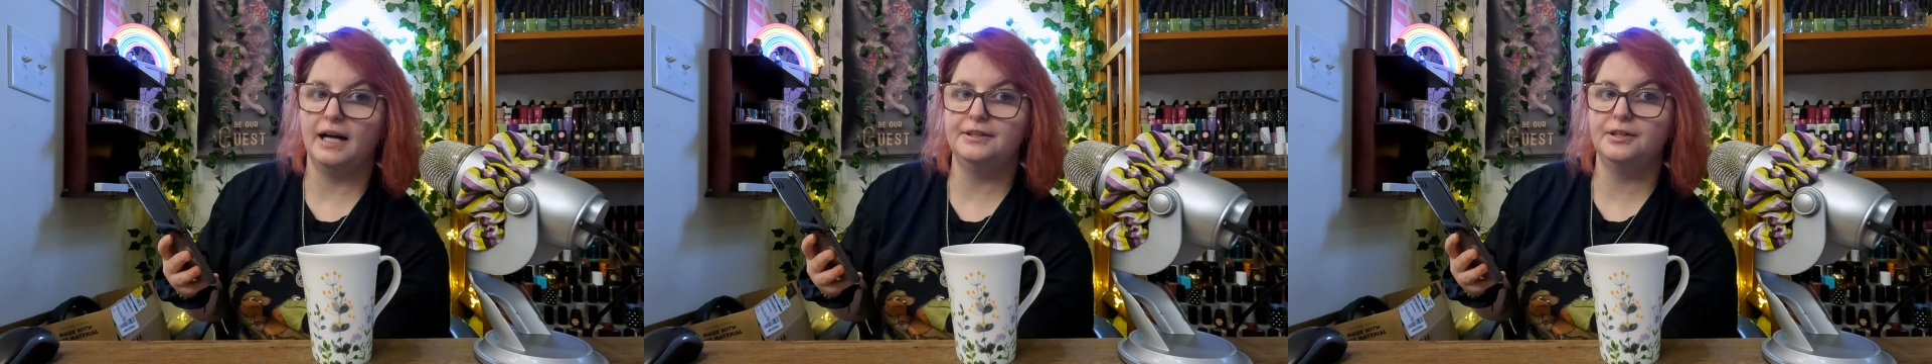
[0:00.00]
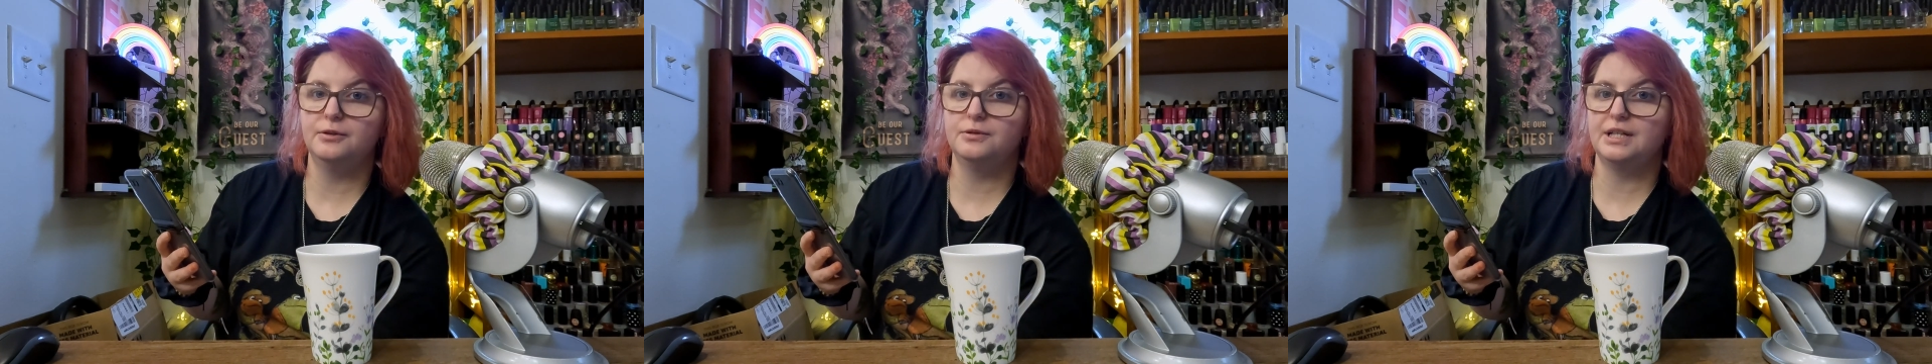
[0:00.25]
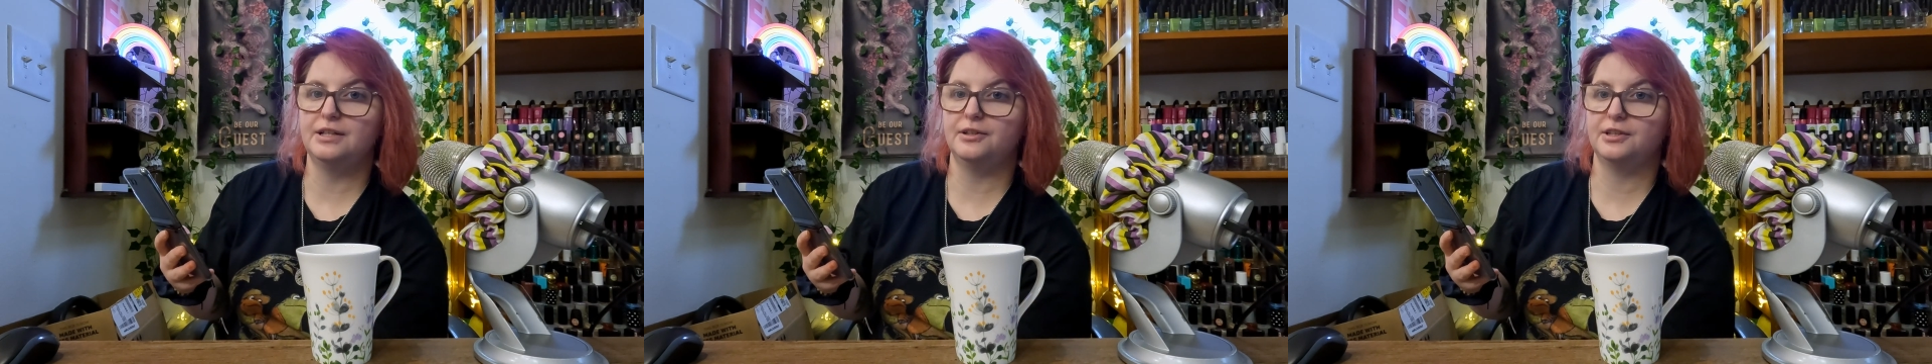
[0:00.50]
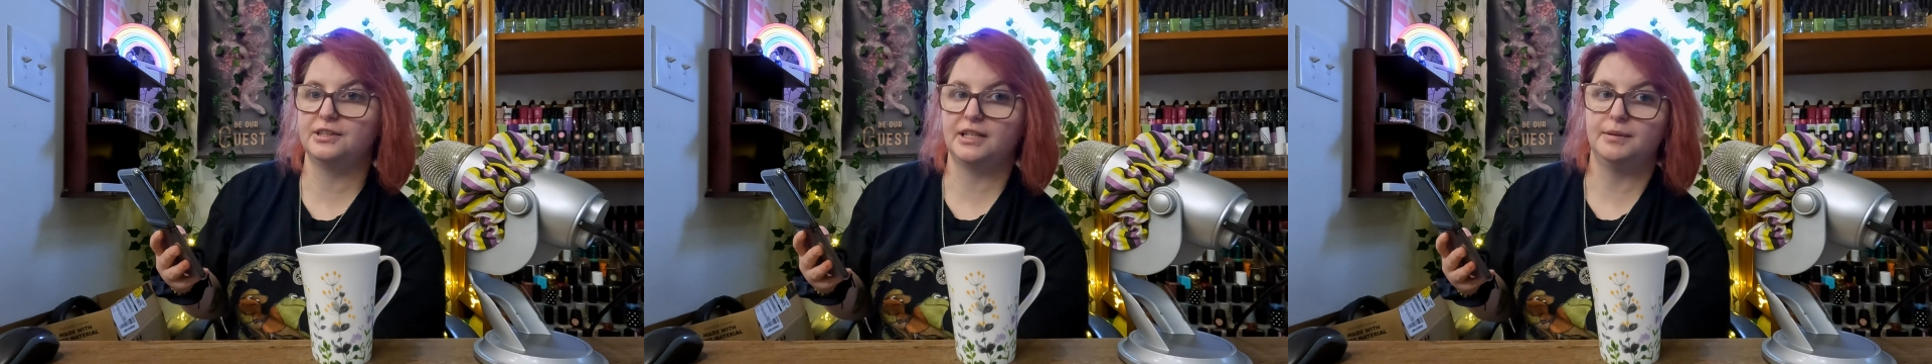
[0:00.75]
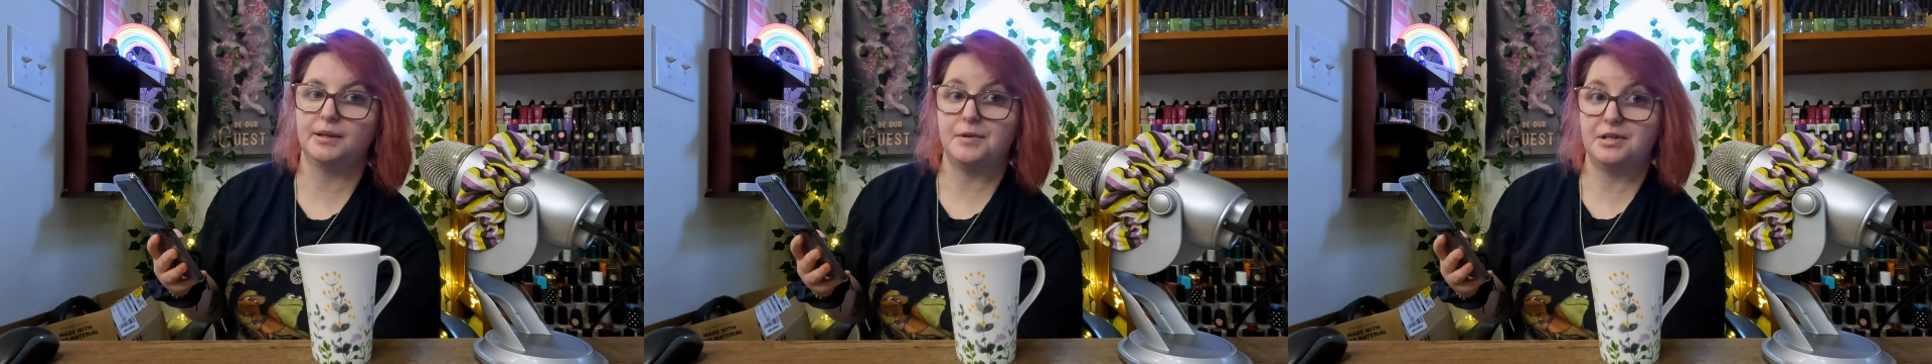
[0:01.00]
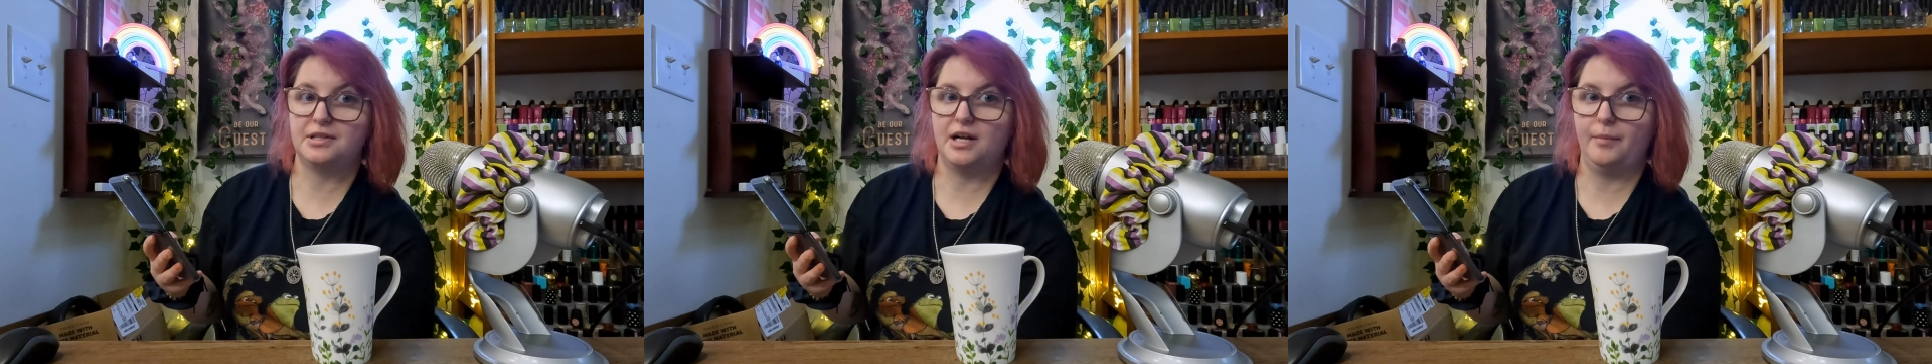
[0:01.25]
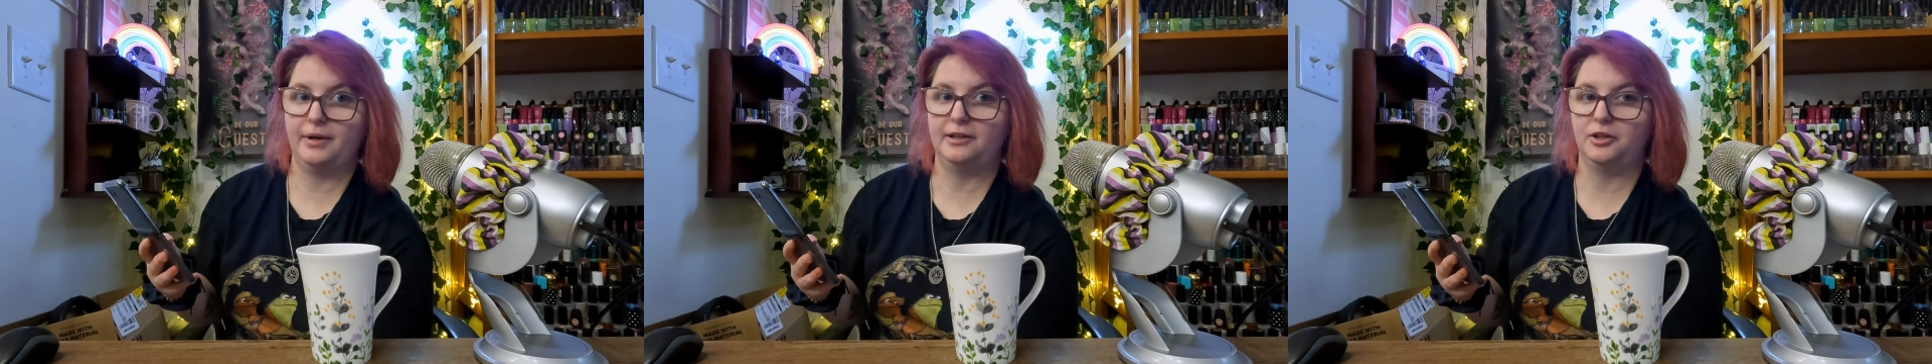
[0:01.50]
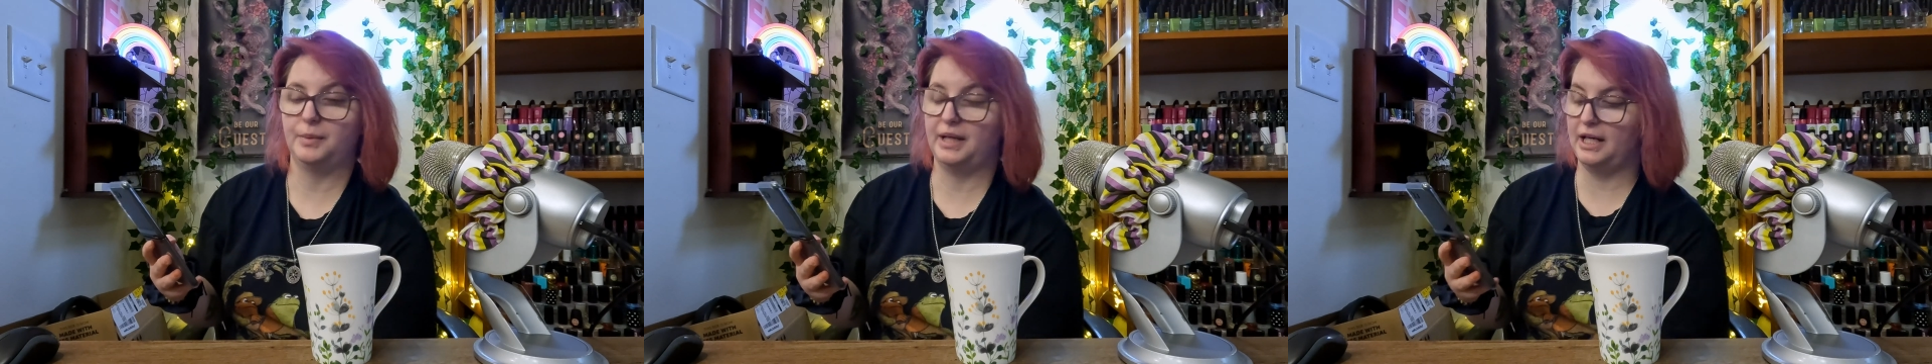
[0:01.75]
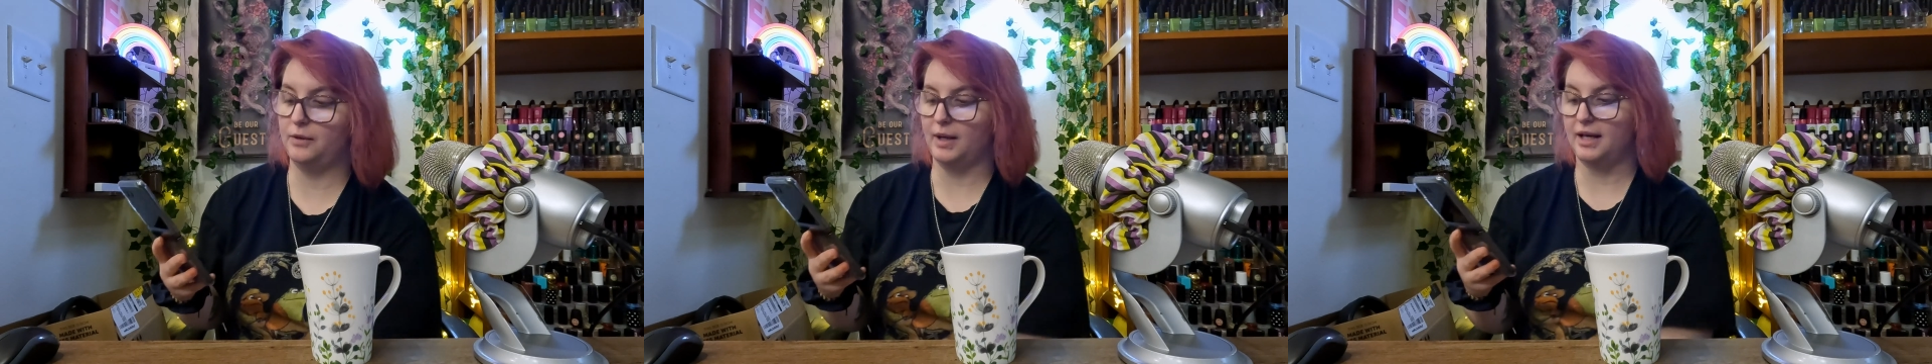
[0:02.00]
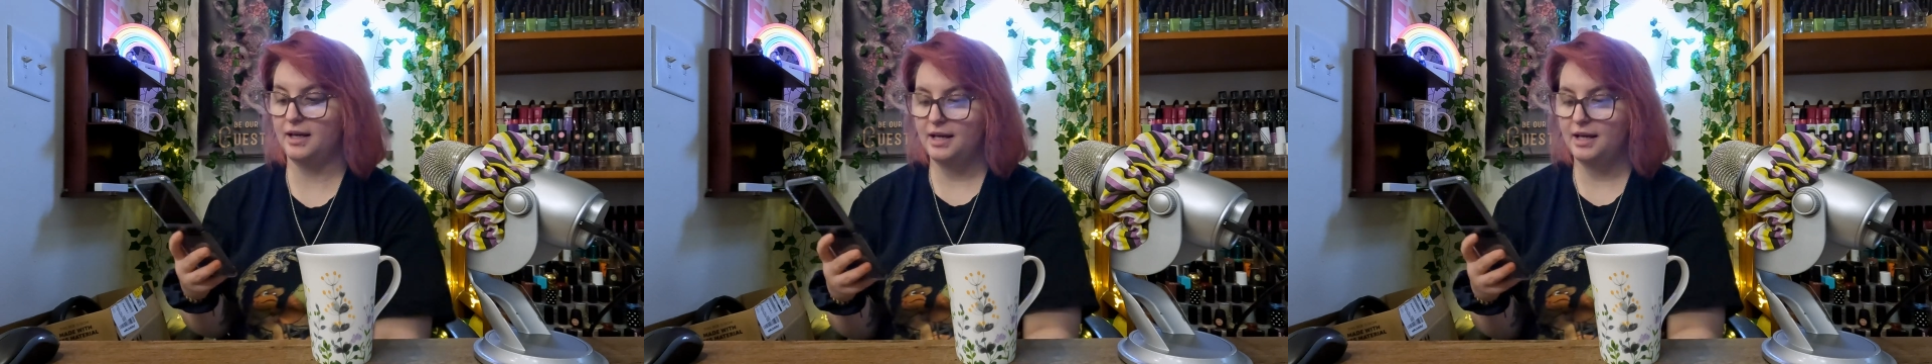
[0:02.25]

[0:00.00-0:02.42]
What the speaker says: I know Tinder is gonna make me stop it a little bit anyway,